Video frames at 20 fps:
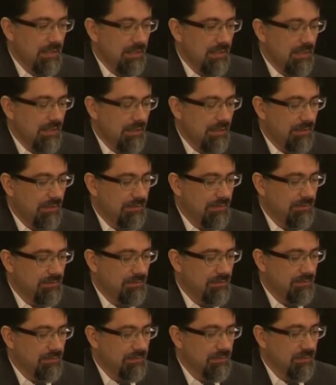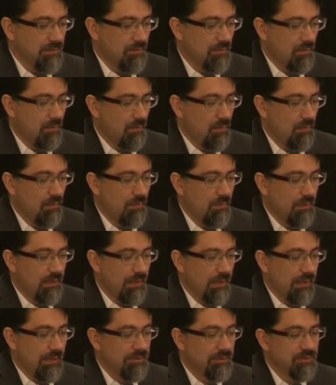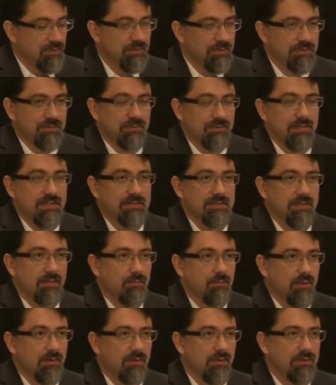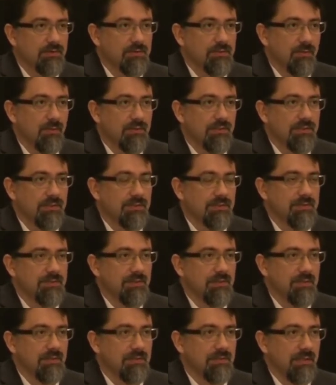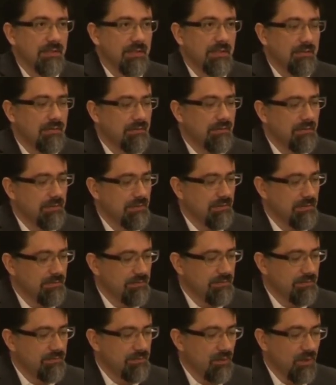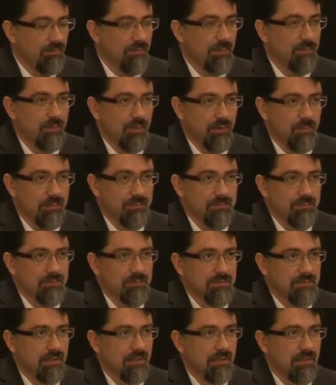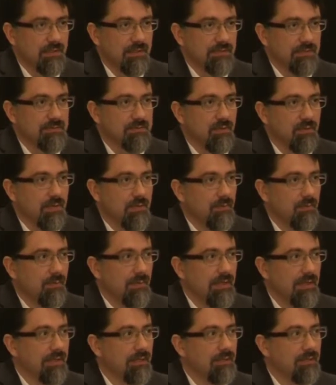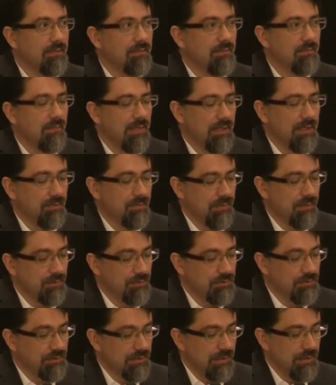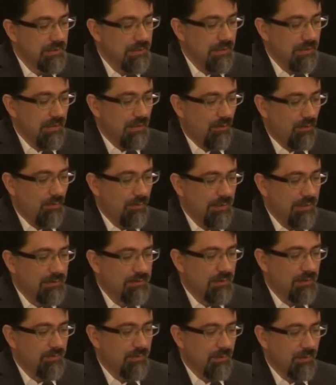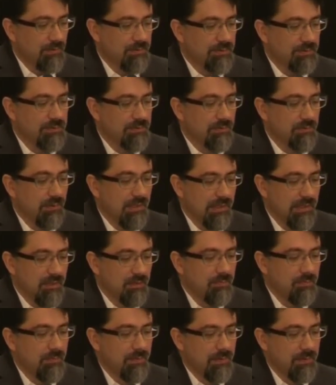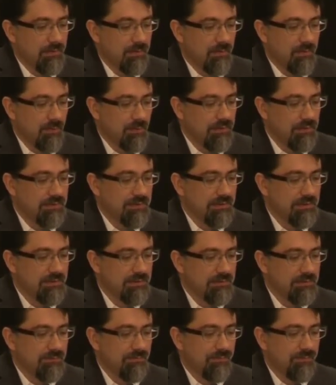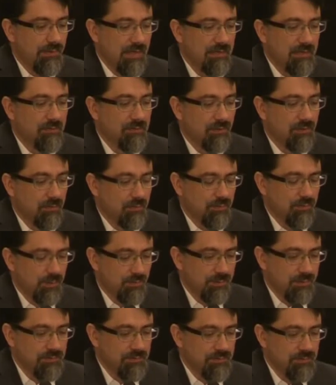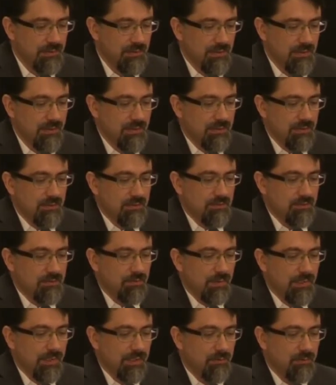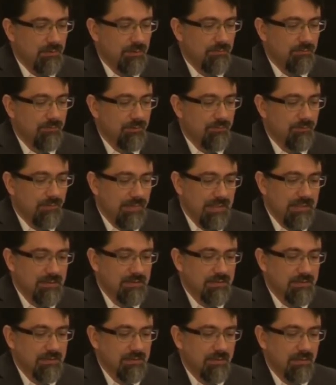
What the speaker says: And I should stress that we're not so much interested in solving problems. That's not our main approach. Our main approach is to help communities frame their own problems, to help them reflect,